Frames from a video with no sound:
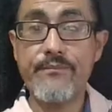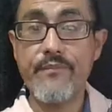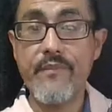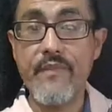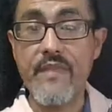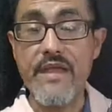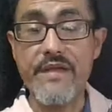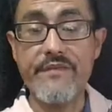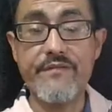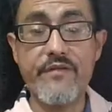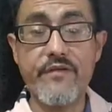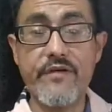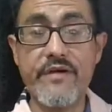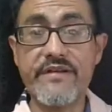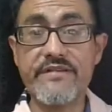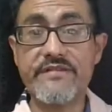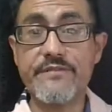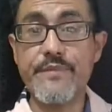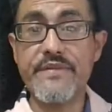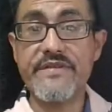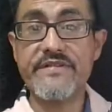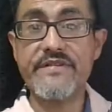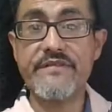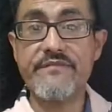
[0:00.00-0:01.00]
If you have
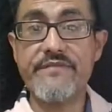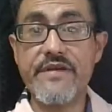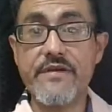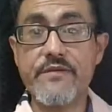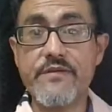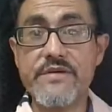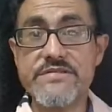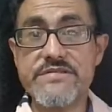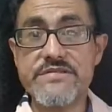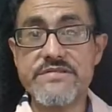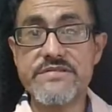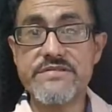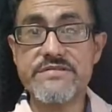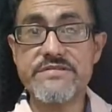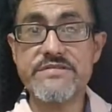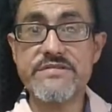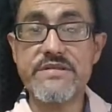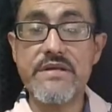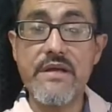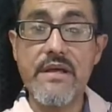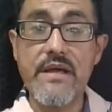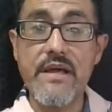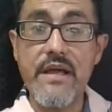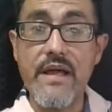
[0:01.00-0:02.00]
specific questions,
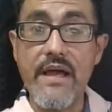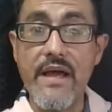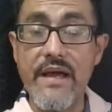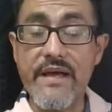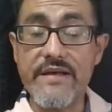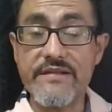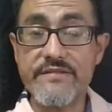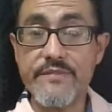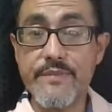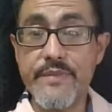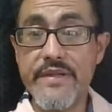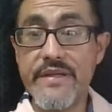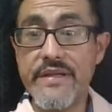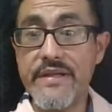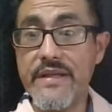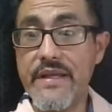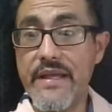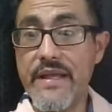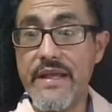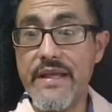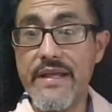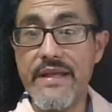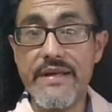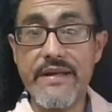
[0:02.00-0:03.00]
ask me
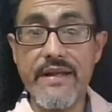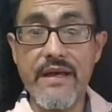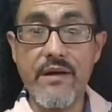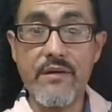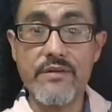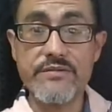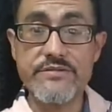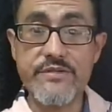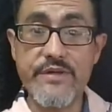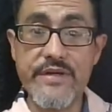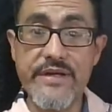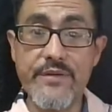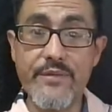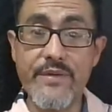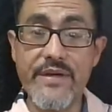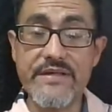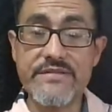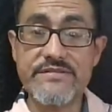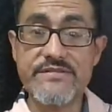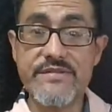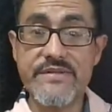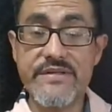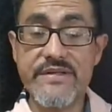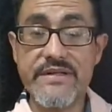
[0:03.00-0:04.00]
and I'll try to
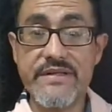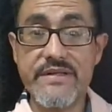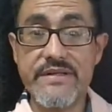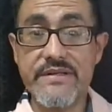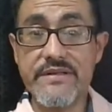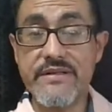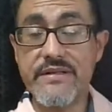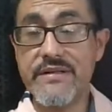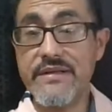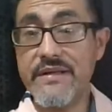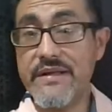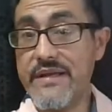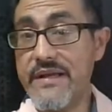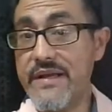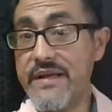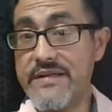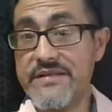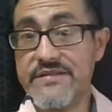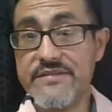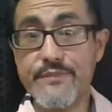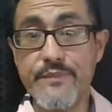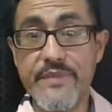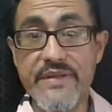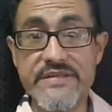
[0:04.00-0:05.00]
answer it
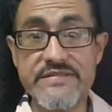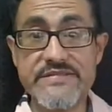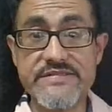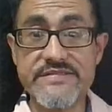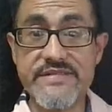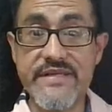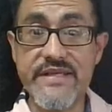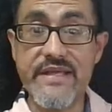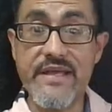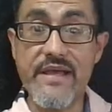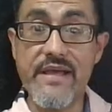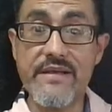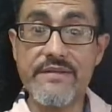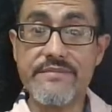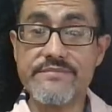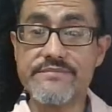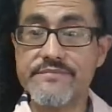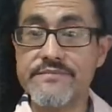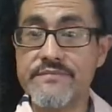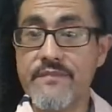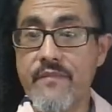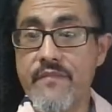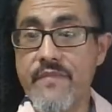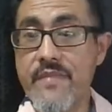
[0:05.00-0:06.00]
as best as I can.
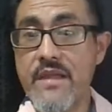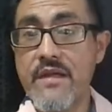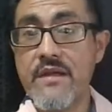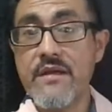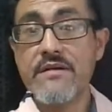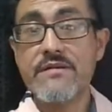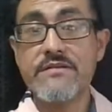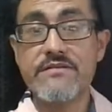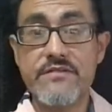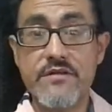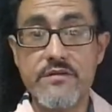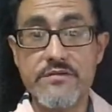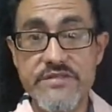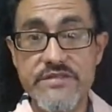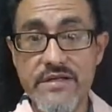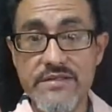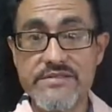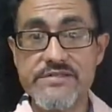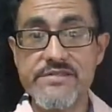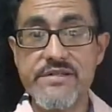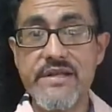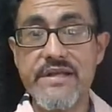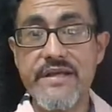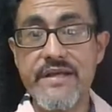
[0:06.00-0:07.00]
So talk
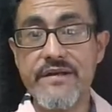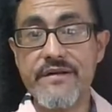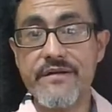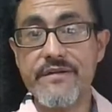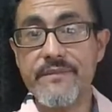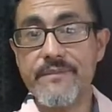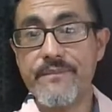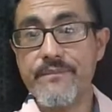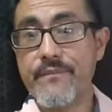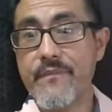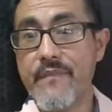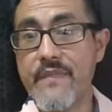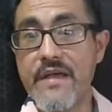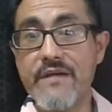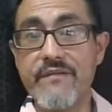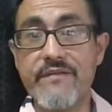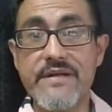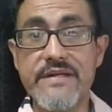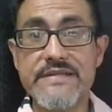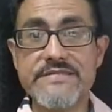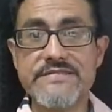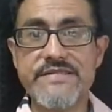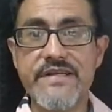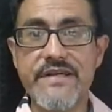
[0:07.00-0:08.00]
to you later. Have a
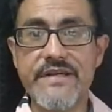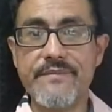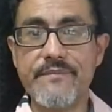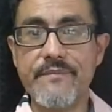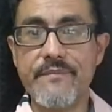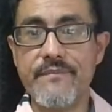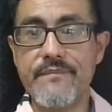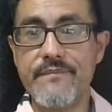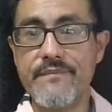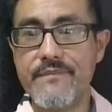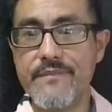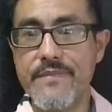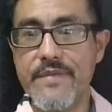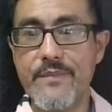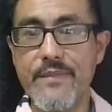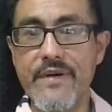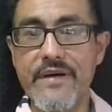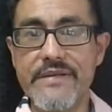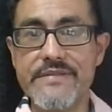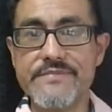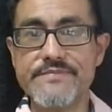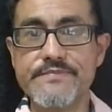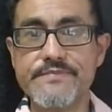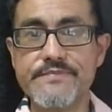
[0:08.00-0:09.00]
nice day.
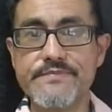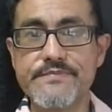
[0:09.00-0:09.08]
Bye-bye.